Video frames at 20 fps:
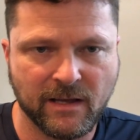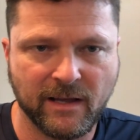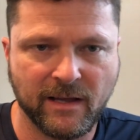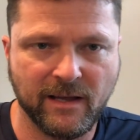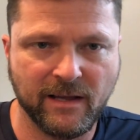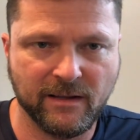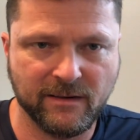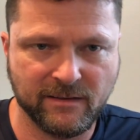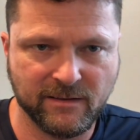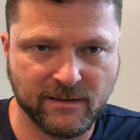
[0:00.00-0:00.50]

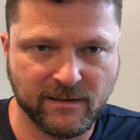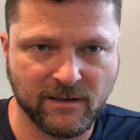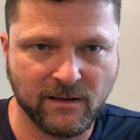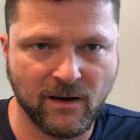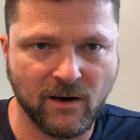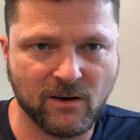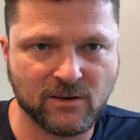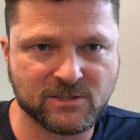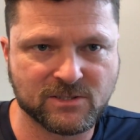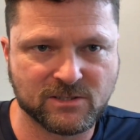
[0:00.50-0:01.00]
And
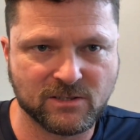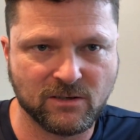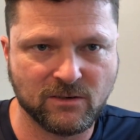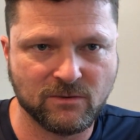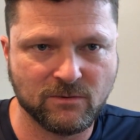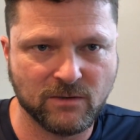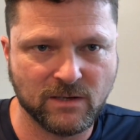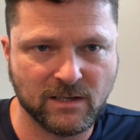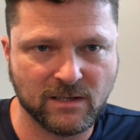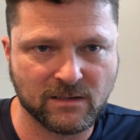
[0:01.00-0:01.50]

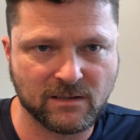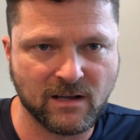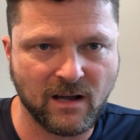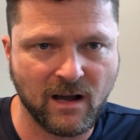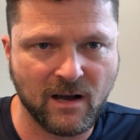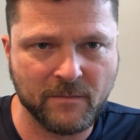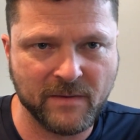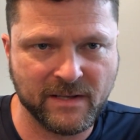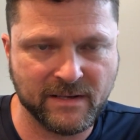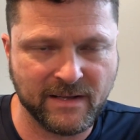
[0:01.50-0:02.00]
also
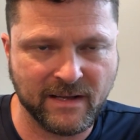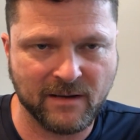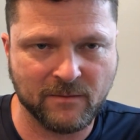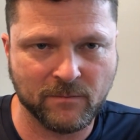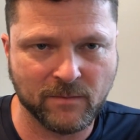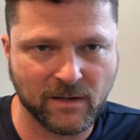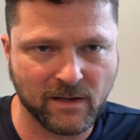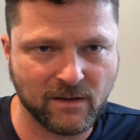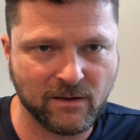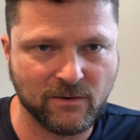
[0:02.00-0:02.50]
comment
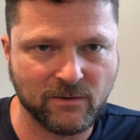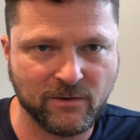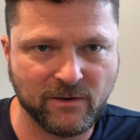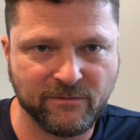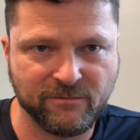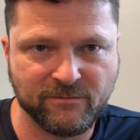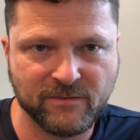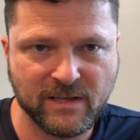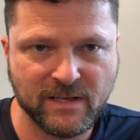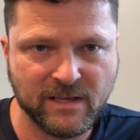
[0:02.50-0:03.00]
down below
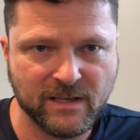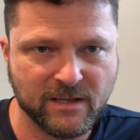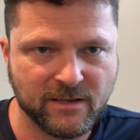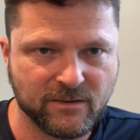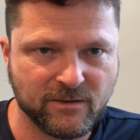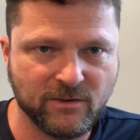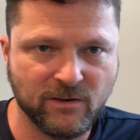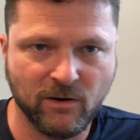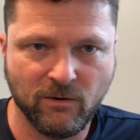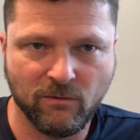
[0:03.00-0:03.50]
if
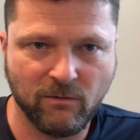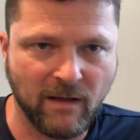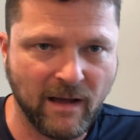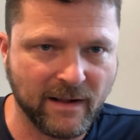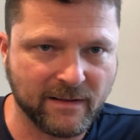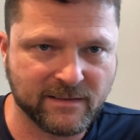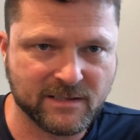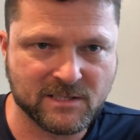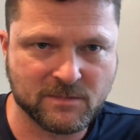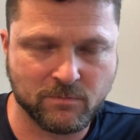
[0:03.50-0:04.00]
you don't
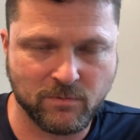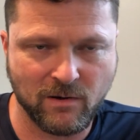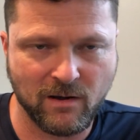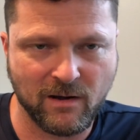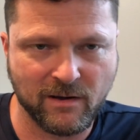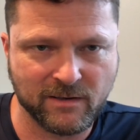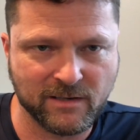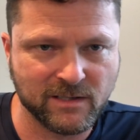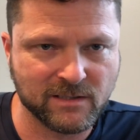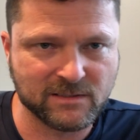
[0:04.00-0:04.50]
like this
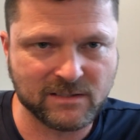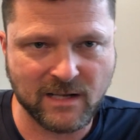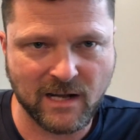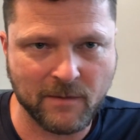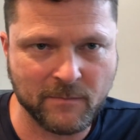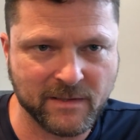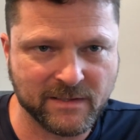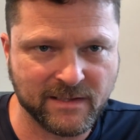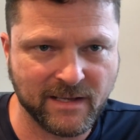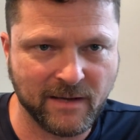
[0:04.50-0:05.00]
product.
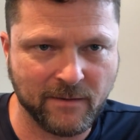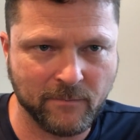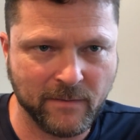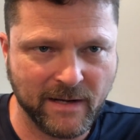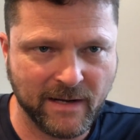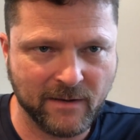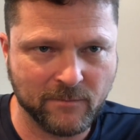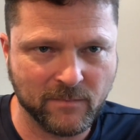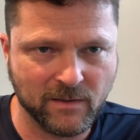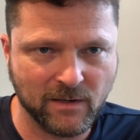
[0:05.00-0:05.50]
Comment that
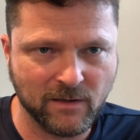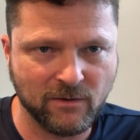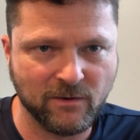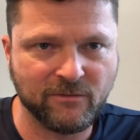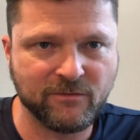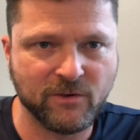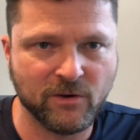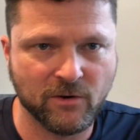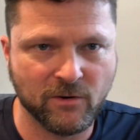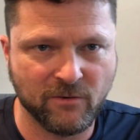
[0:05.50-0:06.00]
down below.
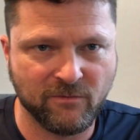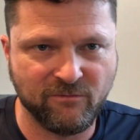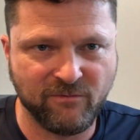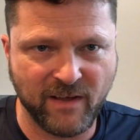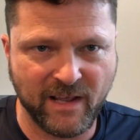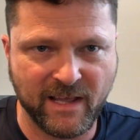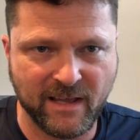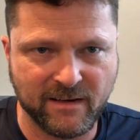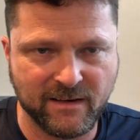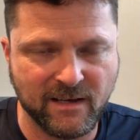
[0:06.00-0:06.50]
If you're a
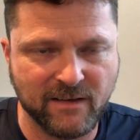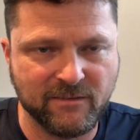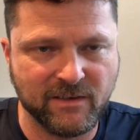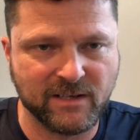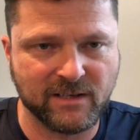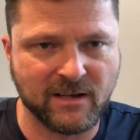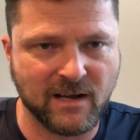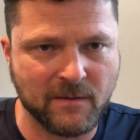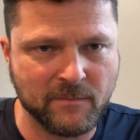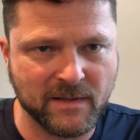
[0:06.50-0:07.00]
fan of
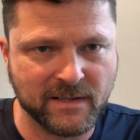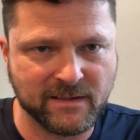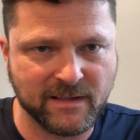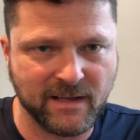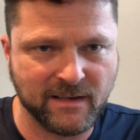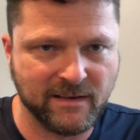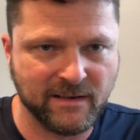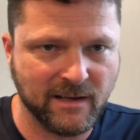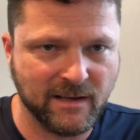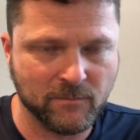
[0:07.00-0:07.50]
it, comment
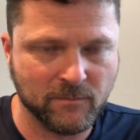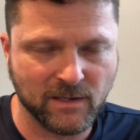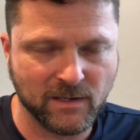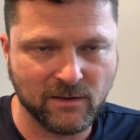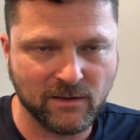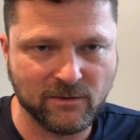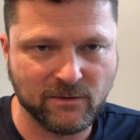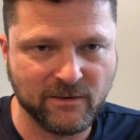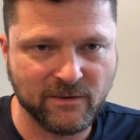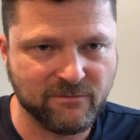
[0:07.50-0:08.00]
that down below.